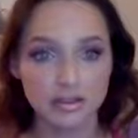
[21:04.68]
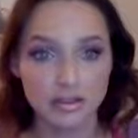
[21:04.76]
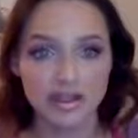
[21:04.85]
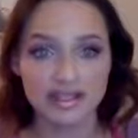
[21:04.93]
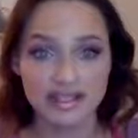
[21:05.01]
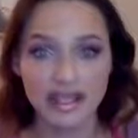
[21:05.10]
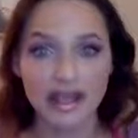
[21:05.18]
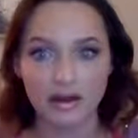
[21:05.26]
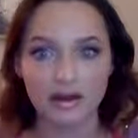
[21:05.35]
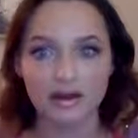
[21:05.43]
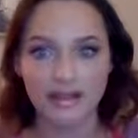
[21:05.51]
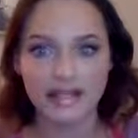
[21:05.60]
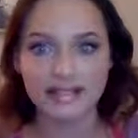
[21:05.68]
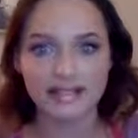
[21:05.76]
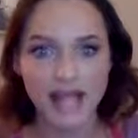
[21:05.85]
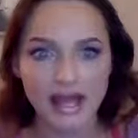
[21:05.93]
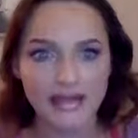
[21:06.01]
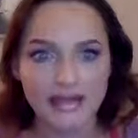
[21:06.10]
the word sale makes
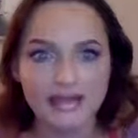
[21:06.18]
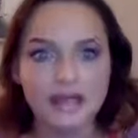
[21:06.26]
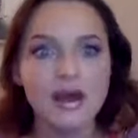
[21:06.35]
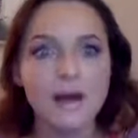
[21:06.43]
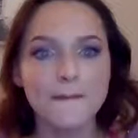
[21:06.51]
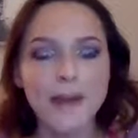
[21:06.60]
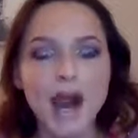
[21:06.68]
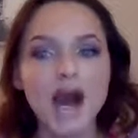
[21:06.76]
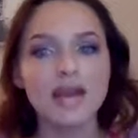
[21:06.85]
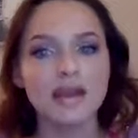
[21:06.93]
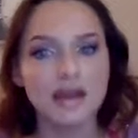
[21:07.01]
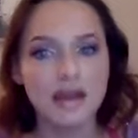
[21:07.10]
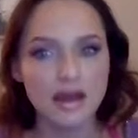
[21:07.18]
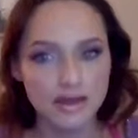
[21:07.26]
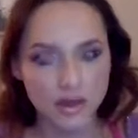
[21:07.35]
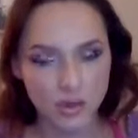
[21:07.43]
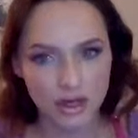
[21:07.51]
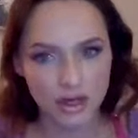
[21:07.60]
sense, but
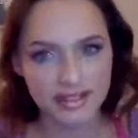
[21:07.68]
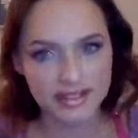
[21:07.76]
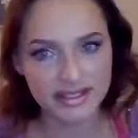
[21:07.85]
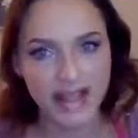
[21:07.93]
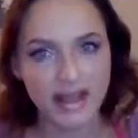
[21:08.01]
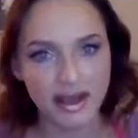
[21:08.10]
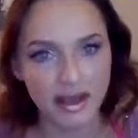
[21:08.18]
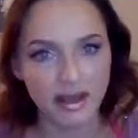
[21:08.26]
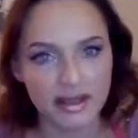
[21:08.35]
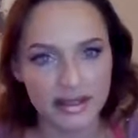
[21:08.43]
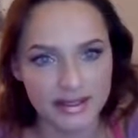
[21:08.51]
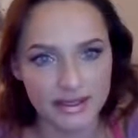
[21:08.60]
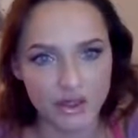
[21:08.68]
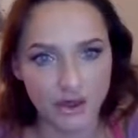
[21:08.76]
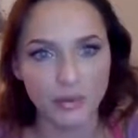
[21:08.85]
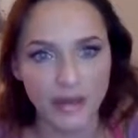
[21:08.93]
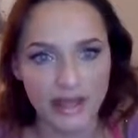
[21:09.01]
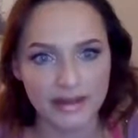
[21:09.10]
the word sale is
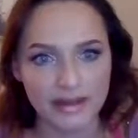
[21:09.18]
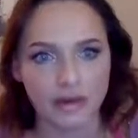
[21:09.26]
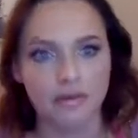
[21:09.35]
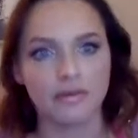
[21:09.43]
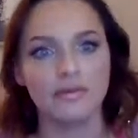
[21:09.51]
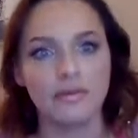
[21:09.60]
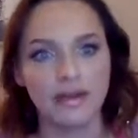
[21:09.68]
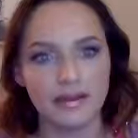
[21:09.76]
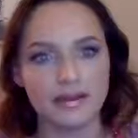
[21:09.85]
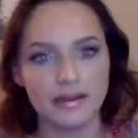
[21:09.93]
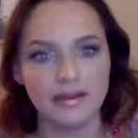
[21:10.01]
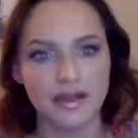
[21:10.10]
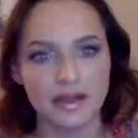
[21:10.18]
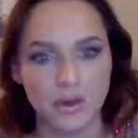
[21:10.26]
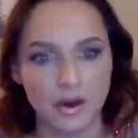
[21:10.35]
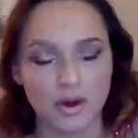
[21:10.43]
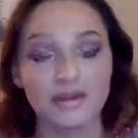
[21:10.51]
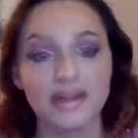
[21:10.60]
no bueno in the unique
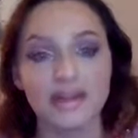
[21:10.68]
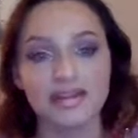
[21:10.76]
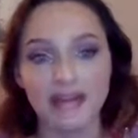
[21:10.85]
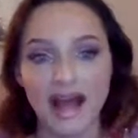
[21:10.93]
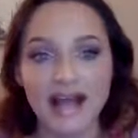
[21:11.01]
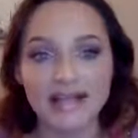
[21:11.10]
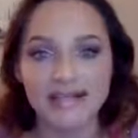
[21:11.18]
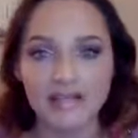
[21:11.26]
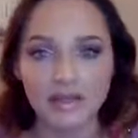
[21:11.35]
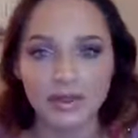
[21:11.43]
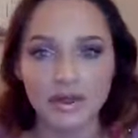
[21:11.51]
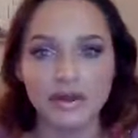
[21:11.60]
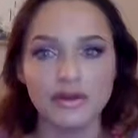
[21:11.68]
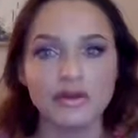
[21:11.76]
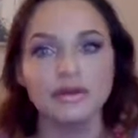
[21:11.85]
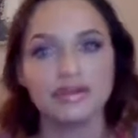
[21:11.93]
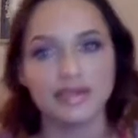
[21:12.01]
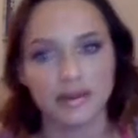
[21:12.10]
world. And the last thing you want to
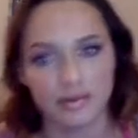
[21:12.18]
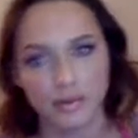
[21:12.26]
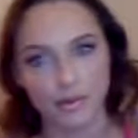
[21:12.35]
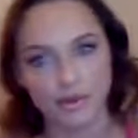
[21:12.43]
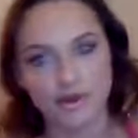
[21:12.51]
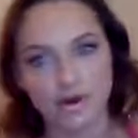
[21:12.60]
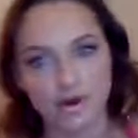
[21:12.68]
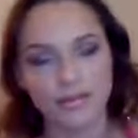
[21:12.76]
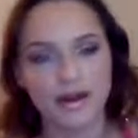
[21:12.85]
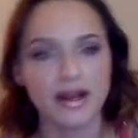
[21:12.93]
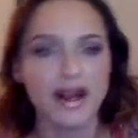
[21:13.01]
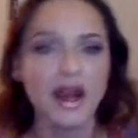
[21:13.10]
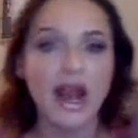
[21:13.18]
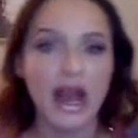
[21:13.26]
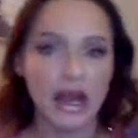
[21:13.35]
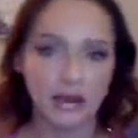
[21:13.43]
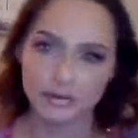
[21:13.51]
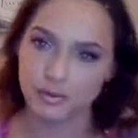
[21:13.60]
do is get reported to corporate.
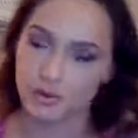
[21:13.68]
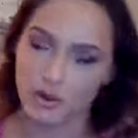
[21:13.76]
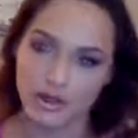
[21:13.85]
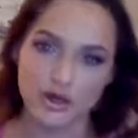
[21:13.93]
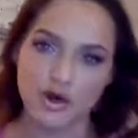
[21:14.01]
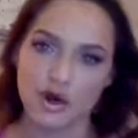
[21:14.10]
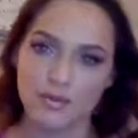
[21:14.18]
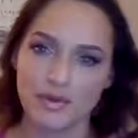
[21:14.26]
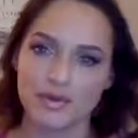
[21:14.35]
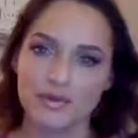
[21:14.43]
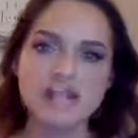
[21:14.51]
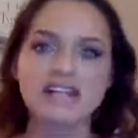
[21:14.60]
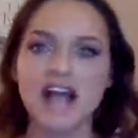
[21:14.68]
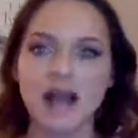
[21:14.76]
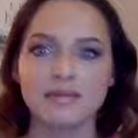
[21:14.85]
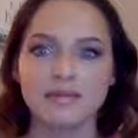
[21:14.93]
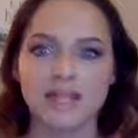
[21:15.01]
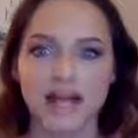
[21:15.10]
I was reported to corporate 3
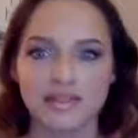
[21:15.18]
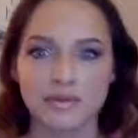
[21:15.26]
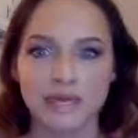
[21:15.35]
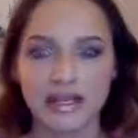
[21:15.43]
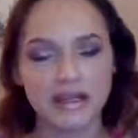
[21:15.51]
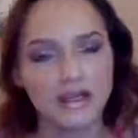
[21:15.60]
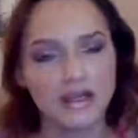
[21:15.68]
times last week,